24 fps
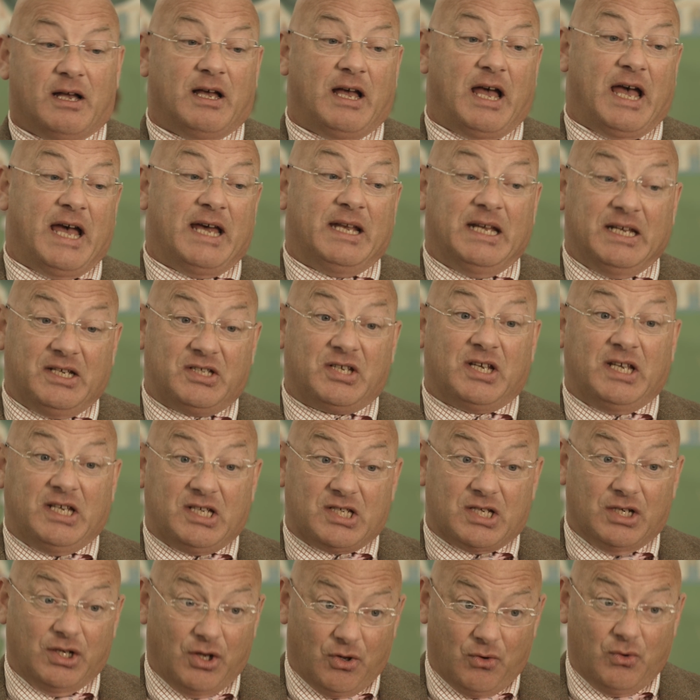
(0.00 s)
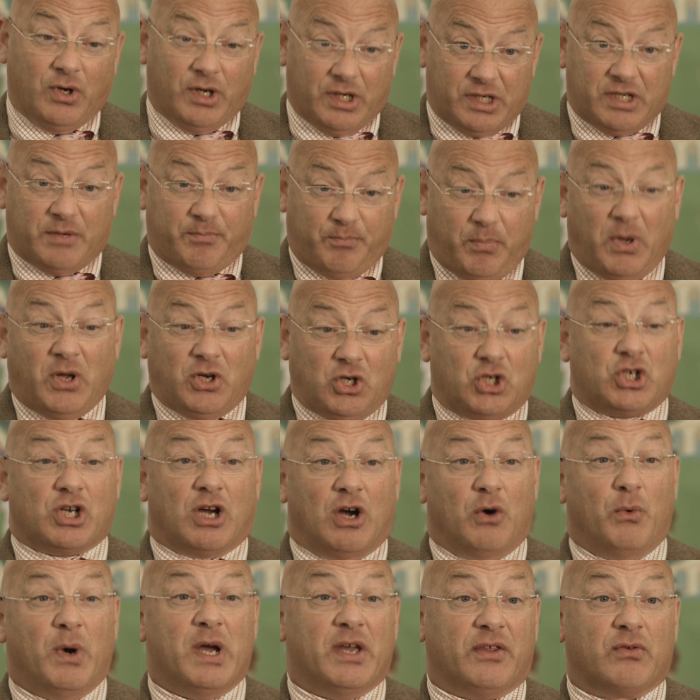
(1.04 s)
and it takes longer to punch our
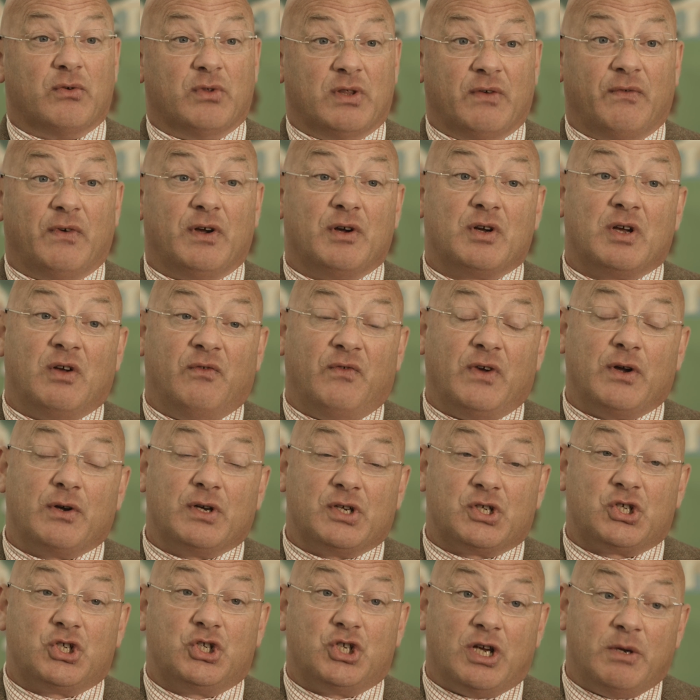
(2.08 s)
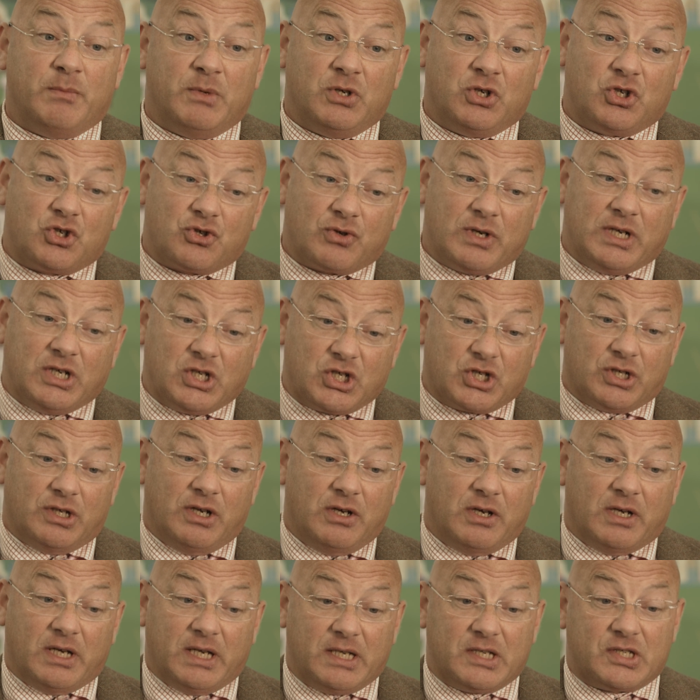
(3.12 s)
way through the various German trench
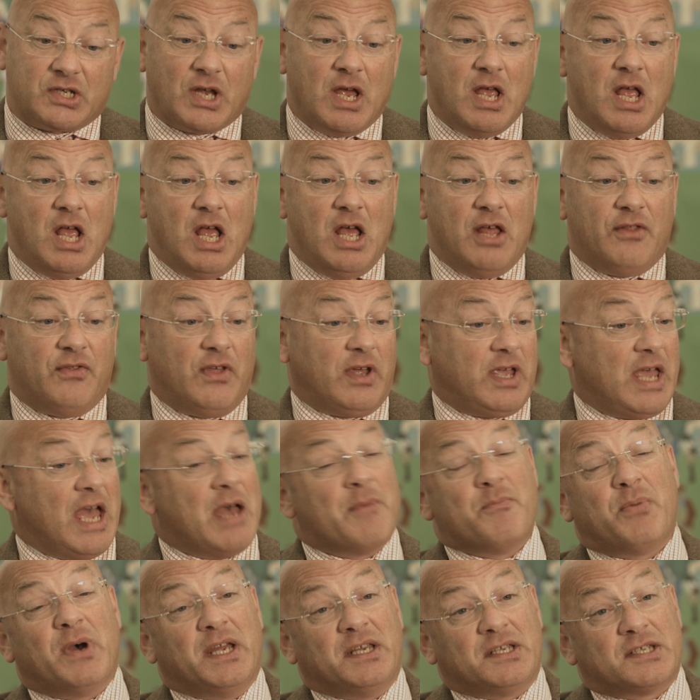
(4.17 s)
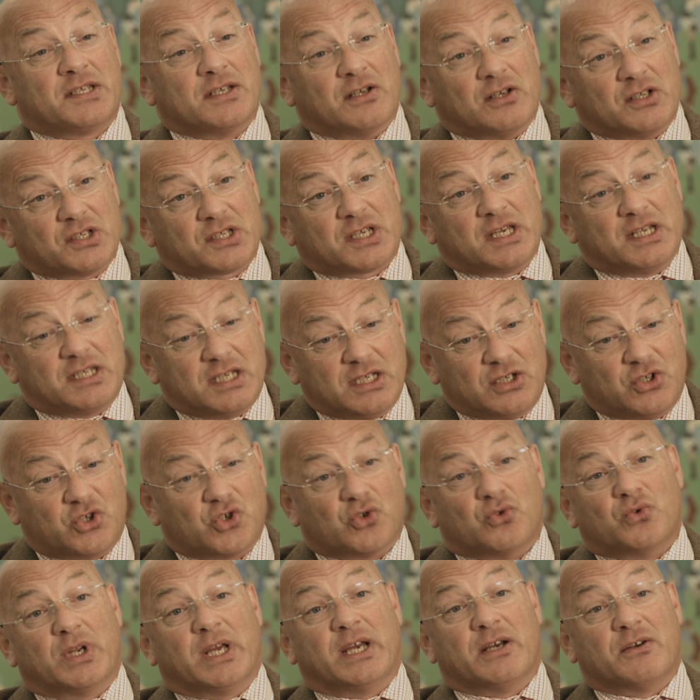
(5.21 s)
lines, the campaign starts getting
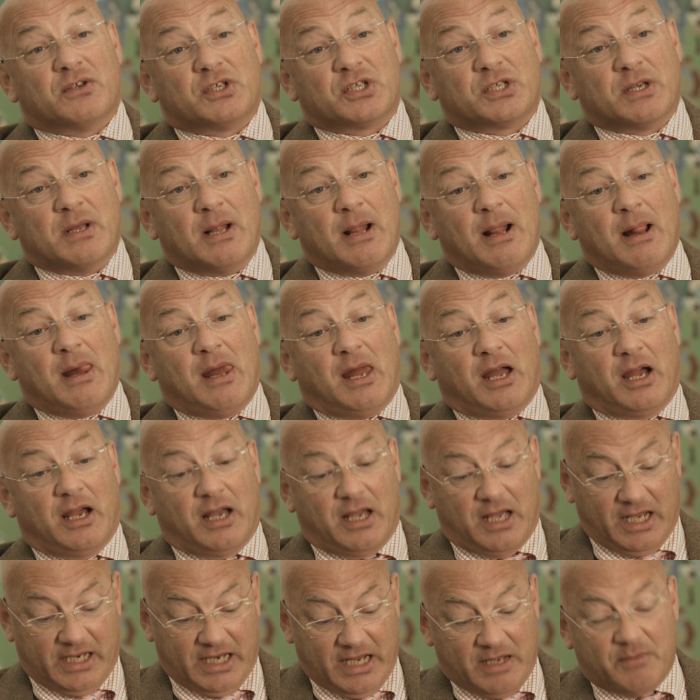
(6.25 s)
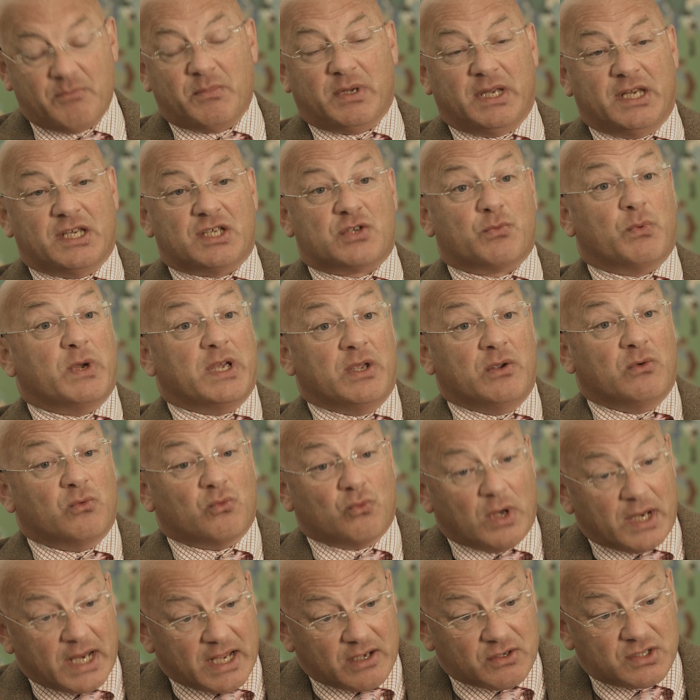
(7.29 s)
drawn out. And that means we
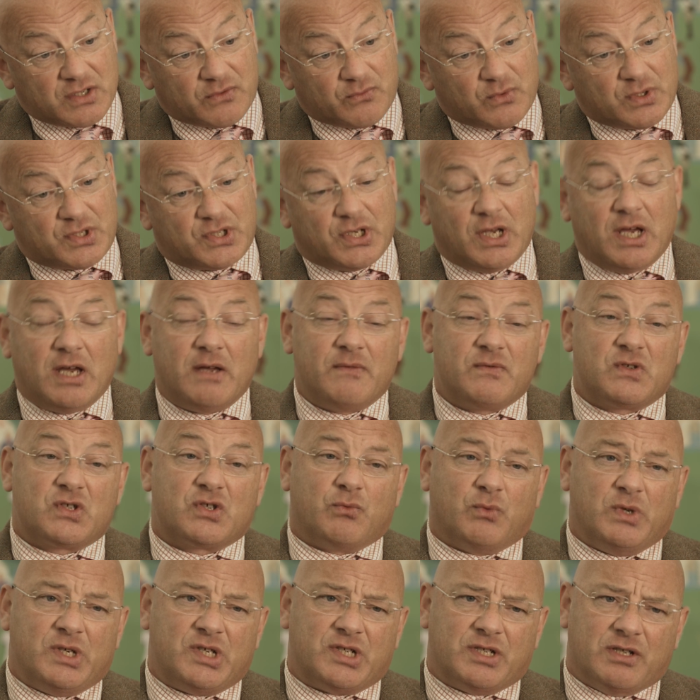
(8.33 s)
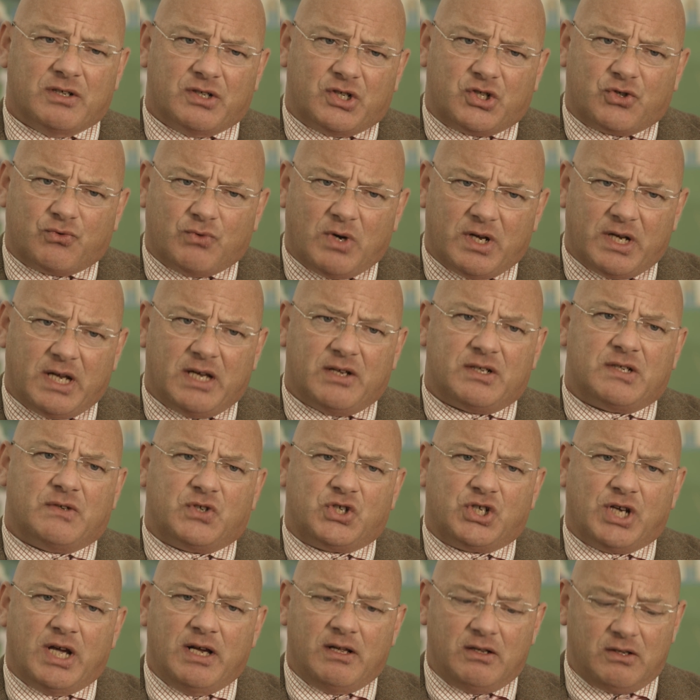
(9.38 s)
run out of reserves, we start to run out of
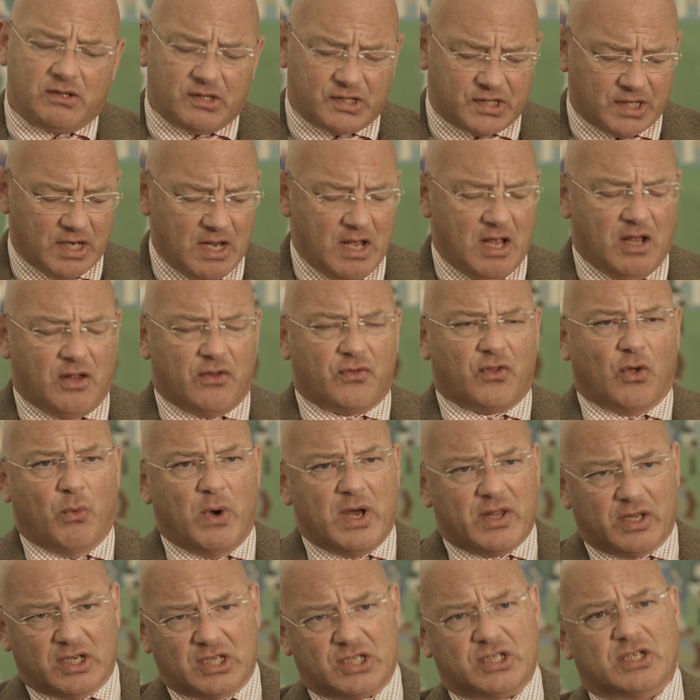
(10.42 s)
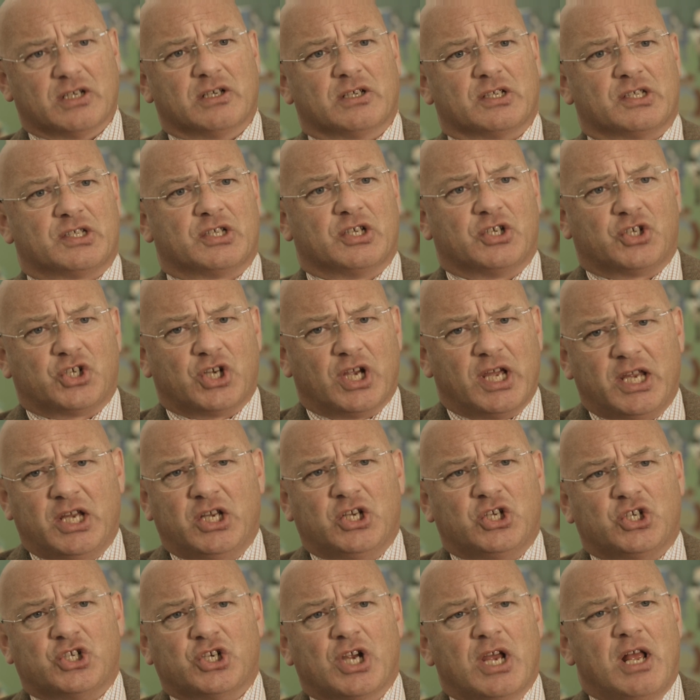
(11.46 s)
shells, the weather starts to
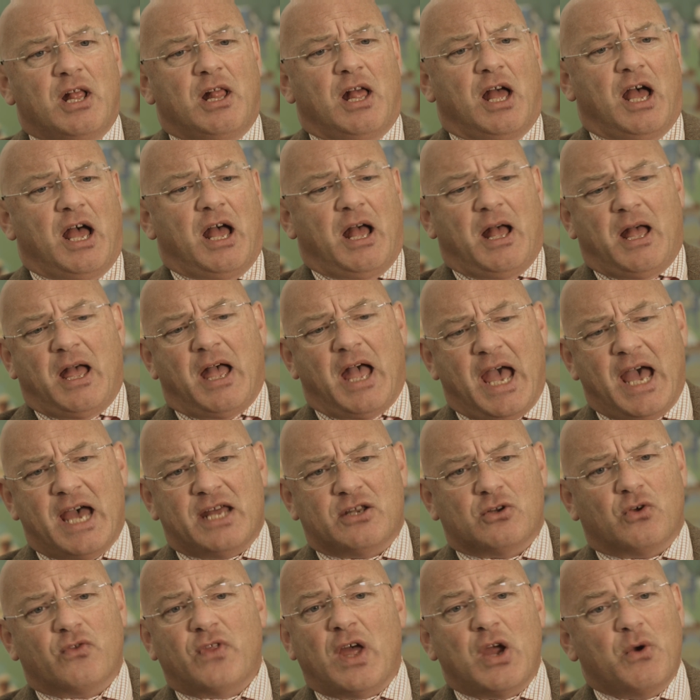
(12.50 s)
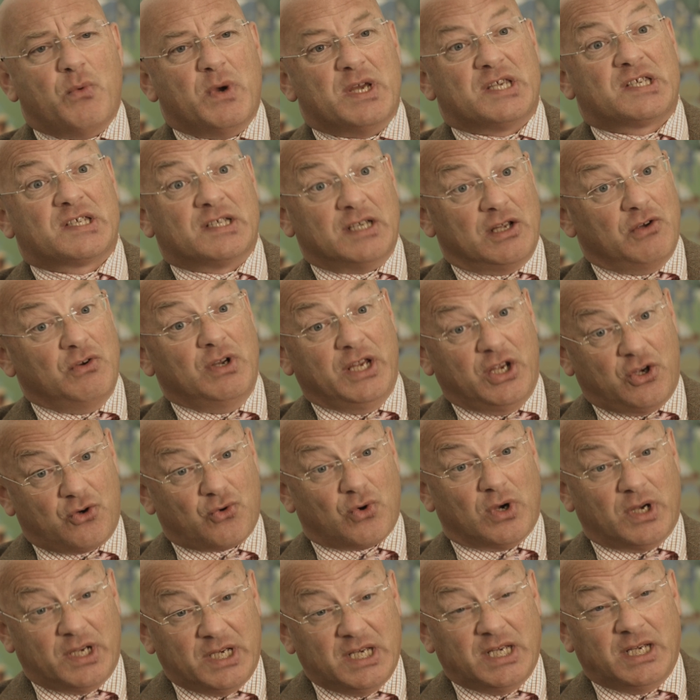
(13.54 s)
change, and although we're slowly
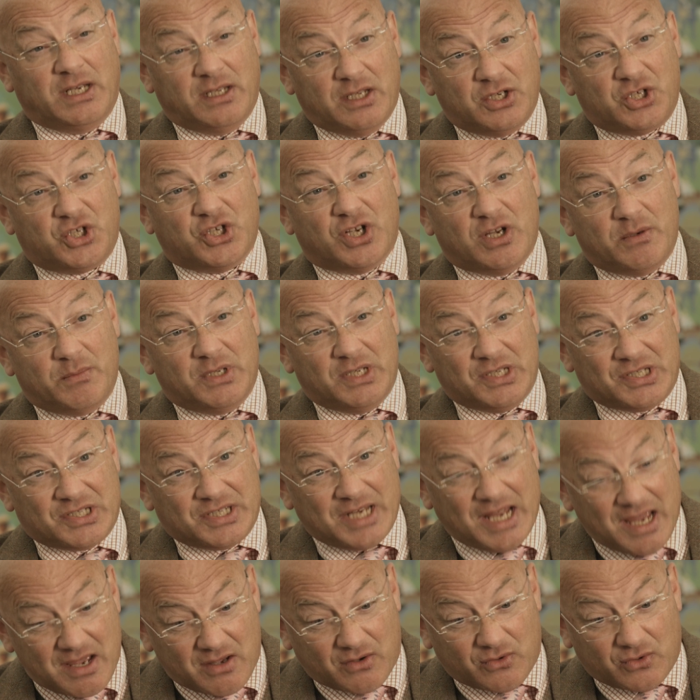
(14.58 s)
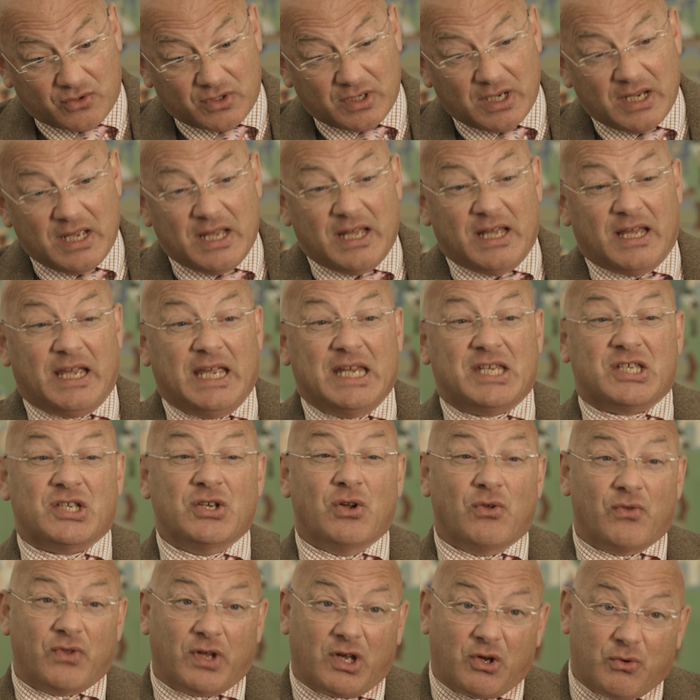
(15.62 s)
grinding the Germans down, it's
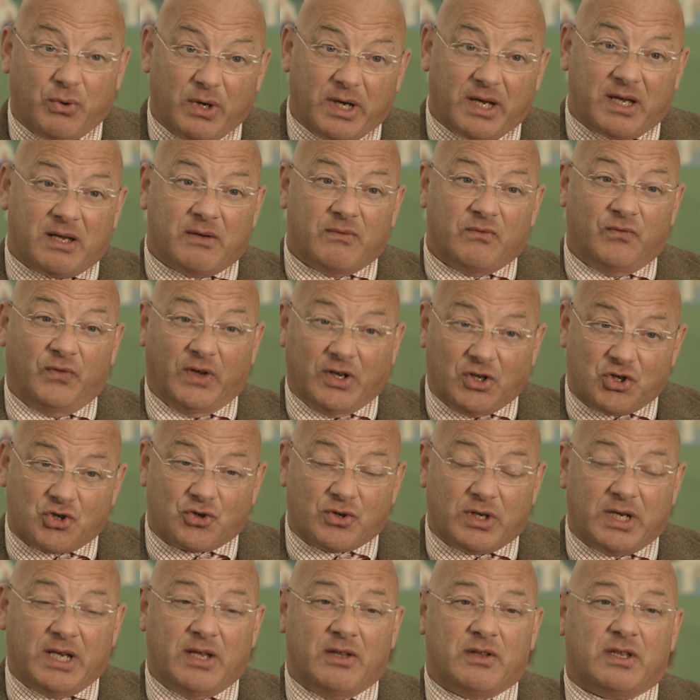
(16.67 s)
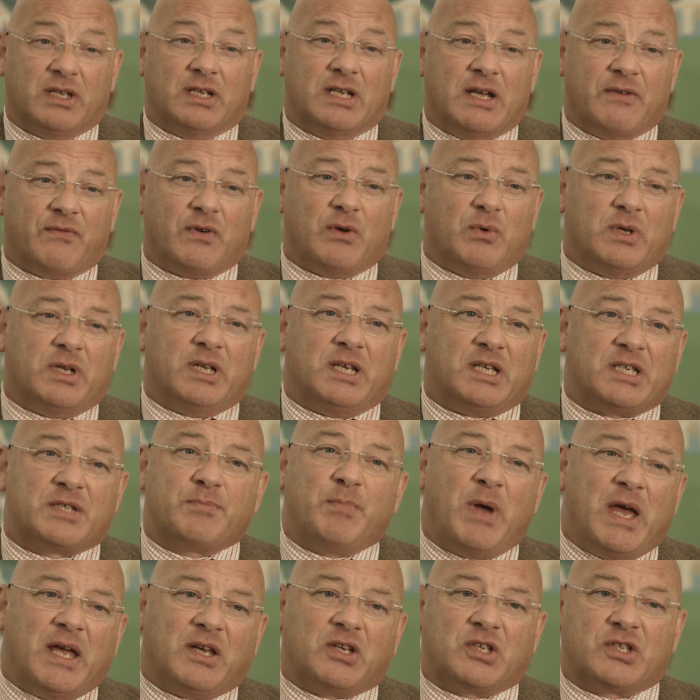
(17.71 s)
not the quick victory that everyone
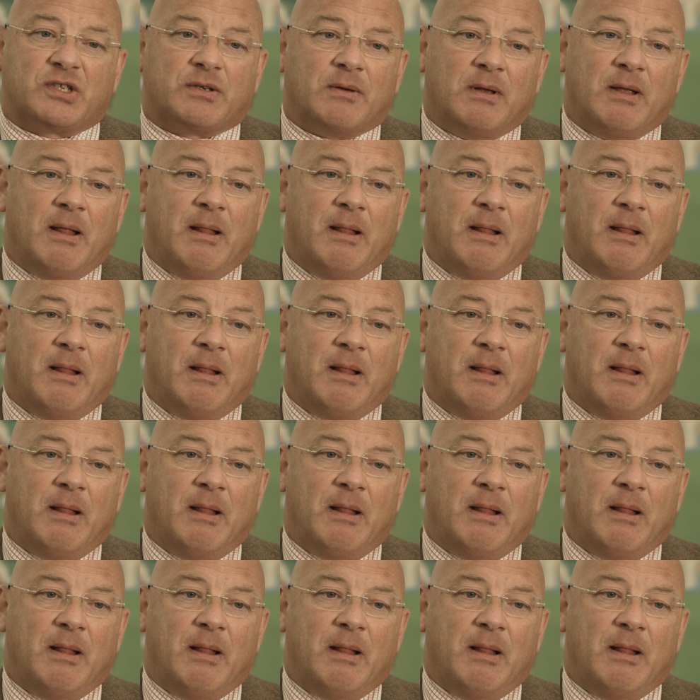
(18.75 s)
expects.